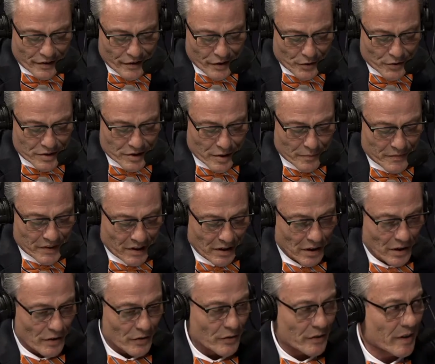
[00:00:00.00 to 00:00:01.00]
do something a
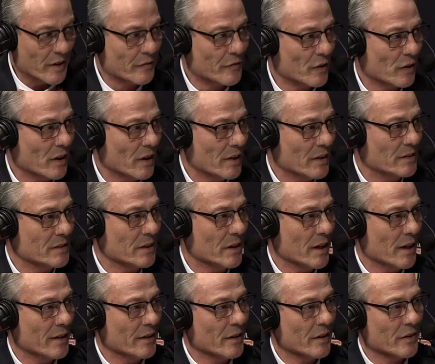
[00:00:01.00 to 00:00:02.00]
little differently
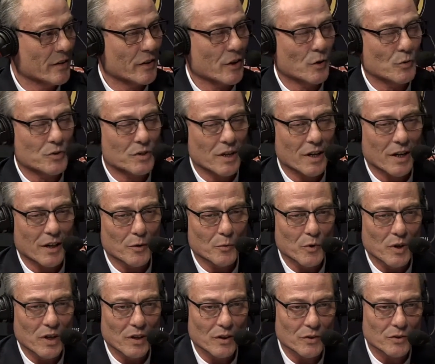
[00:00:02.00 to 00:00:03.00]
tonight on the Coach Kelly
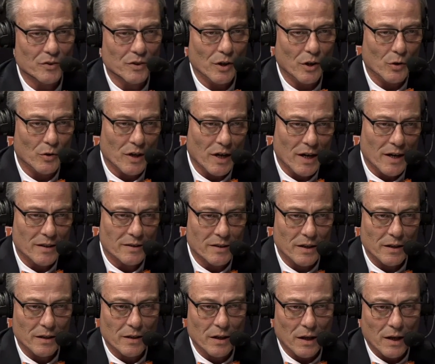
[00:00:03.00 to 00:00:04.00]
Wells Show. Guys
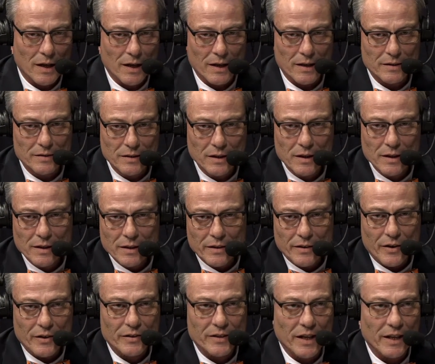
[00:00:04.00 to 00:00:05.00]
in class
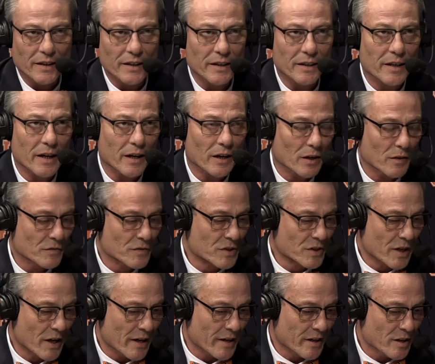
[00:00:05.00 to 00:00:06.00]
they're taking care of
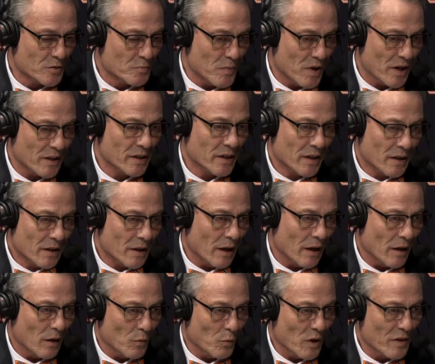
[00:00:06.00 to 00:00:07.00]
studies. But
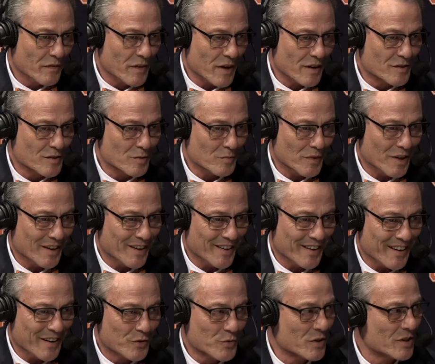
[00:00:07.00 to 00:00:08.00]
uh, we've got some uh,
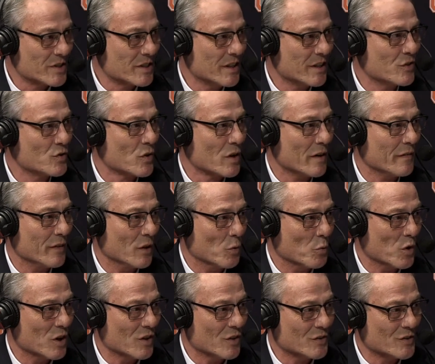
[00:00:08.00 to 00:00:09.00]
interesting trivia.
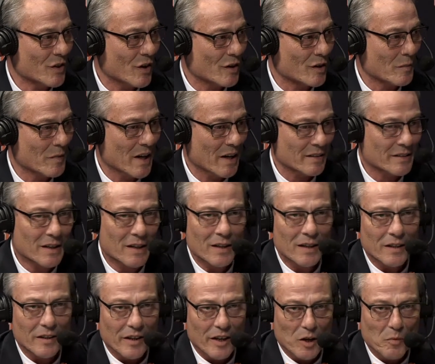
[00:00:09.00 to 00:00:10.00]
We're going to talk about
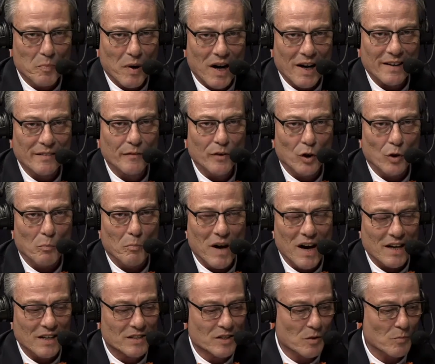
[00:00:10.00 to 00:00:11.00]
the Pikeville
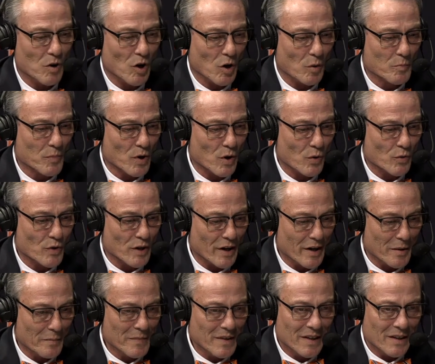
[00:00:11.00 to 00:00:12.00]
basketball
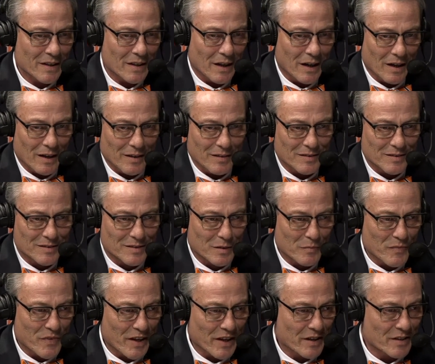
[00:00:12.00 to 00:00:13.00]
program, uh,
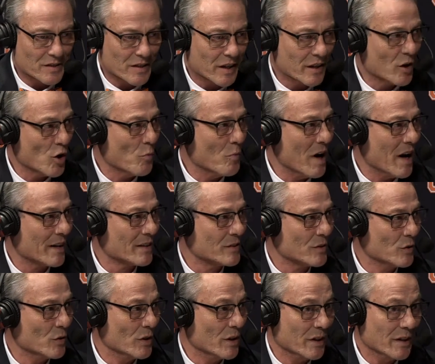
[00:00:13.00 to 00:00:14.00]
some things that go back
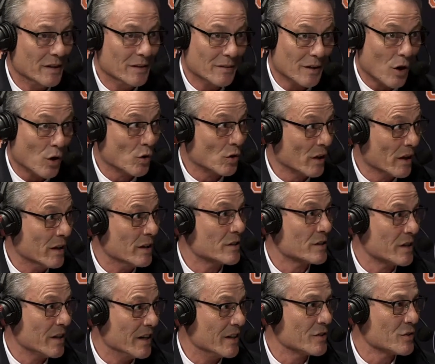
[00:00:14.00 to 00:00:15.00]
to the
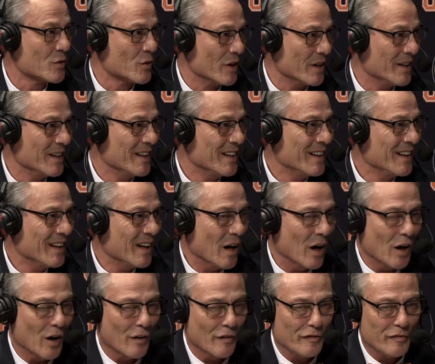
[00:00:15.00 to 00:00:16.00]
earliest history
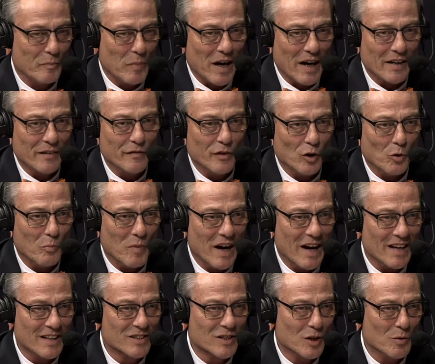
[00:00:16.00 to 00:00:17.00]
of Pikeville
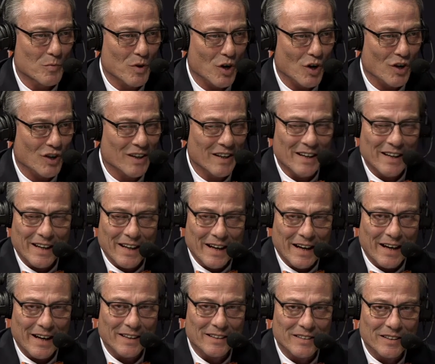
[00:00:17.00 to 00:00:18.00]
basketball
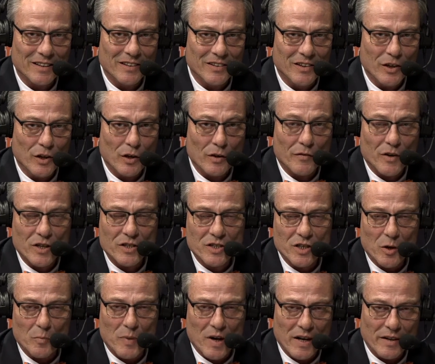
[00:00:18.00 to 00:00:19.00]
at the
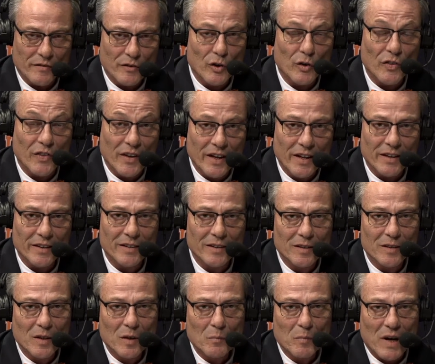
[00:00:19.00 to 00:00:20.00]
University of Pikeville, then
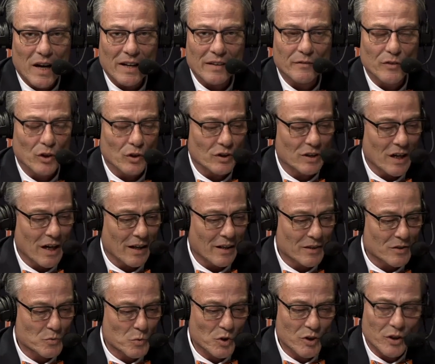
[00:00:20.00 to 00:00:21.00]
Pikeville
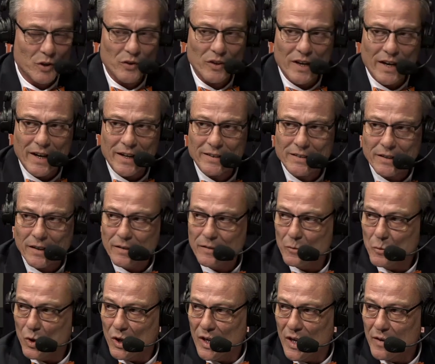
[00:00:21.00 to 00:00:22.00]
College. We'll do that,
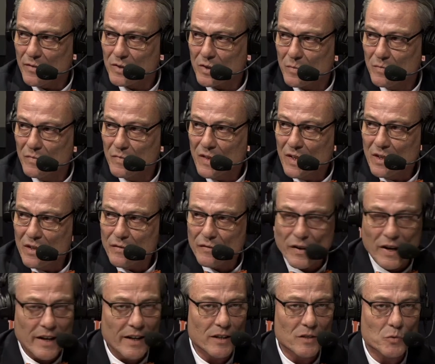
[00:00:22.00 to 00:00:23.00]
and we'll have some
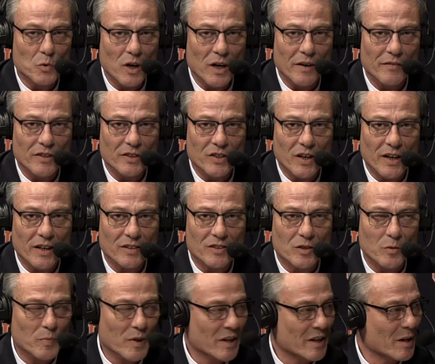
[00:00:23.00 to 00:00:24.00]
fans will have a chance
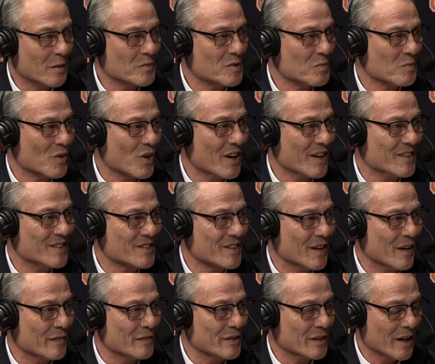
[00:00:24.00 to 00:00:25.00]
to pick up some great
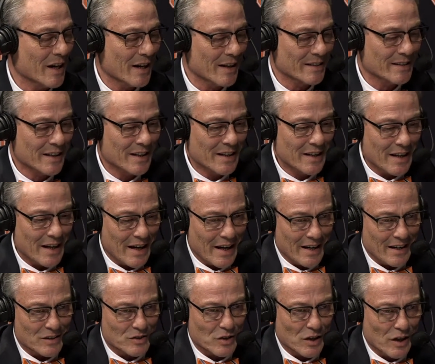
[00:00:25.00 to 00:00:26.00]
stuff tonight
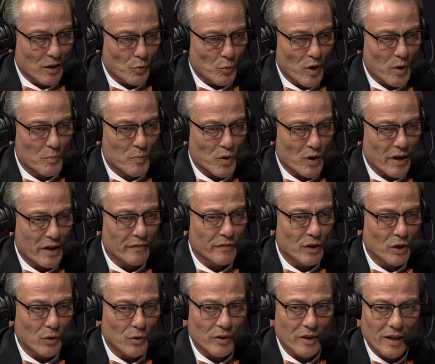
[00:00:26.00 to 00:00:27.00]
as uh, we
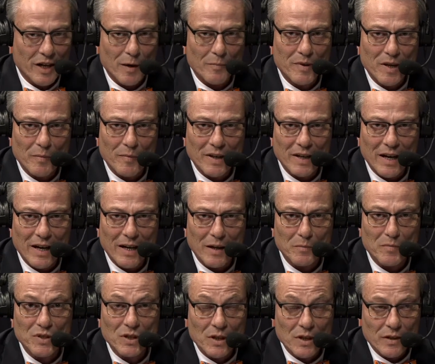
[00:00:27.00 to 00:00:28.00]
preview the upcoming
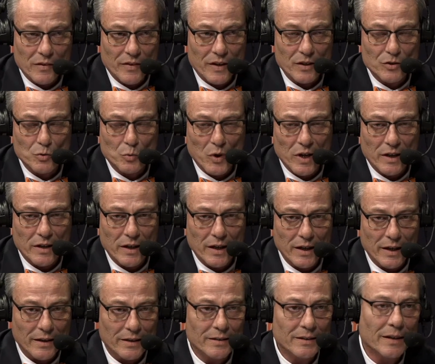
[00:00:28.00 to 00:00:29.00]
games this
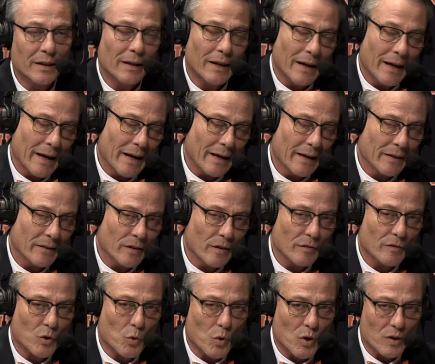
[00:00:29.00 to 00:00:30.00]
weekend and
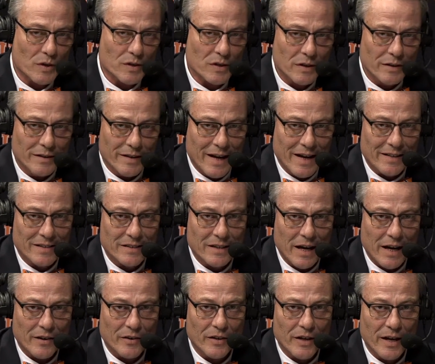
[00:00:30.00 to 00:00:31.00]
of course next
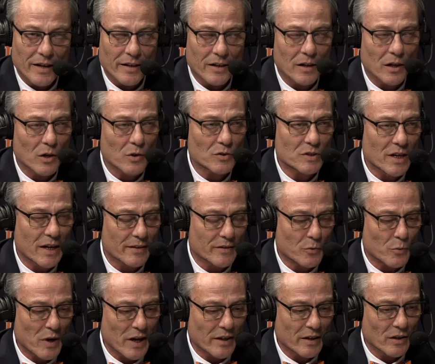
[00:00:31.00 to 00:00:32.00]
Saturday to close out
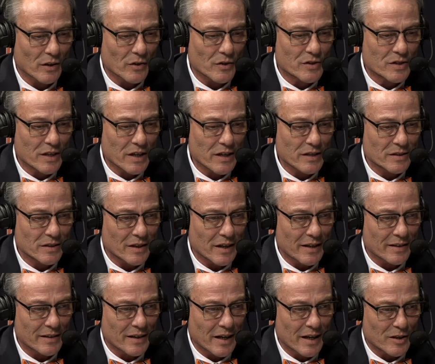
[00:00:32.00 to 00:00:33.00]
the regular season
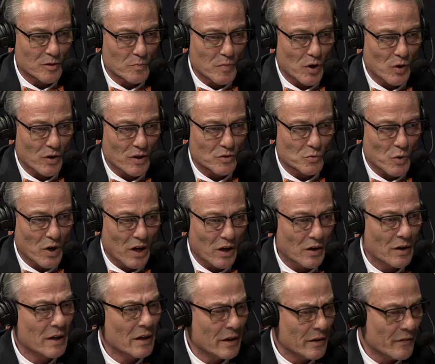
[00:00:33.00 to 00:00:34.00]
at the Expo as
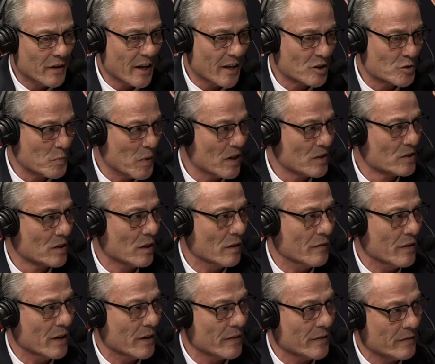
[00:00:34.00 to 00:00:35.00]
well. You've got a special
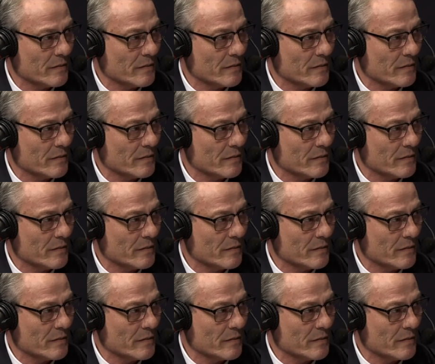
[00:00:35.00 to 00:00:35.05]
event